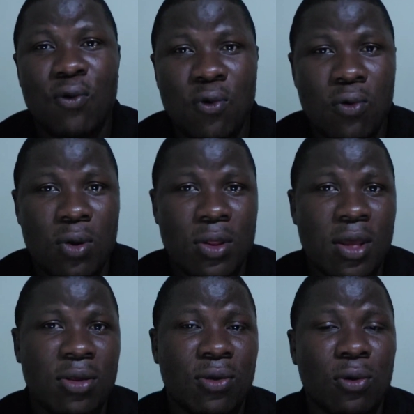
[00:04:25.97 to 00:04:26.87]
who
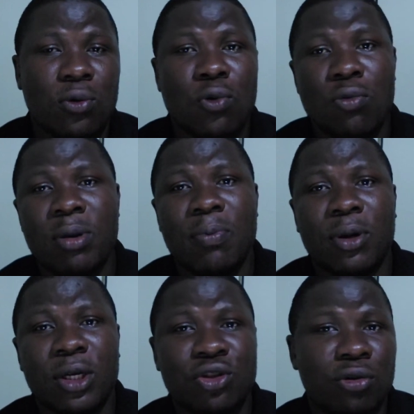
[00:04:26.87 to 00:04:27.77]
they thought could be
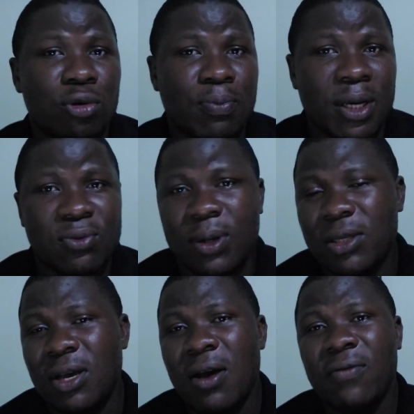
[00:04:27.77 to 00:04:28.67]
potential
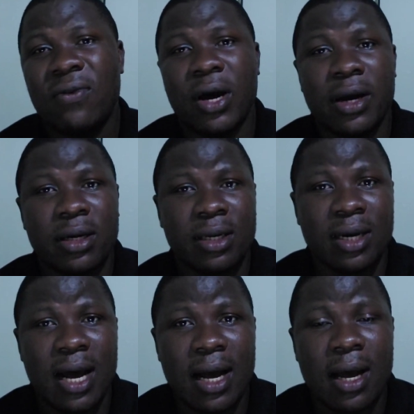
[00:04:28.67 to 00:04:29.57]
replacements for Erik
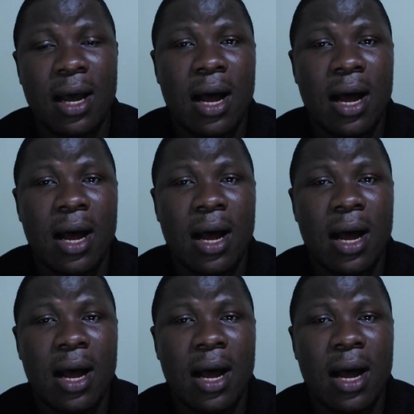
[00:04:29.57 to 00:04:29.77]
ten Hag,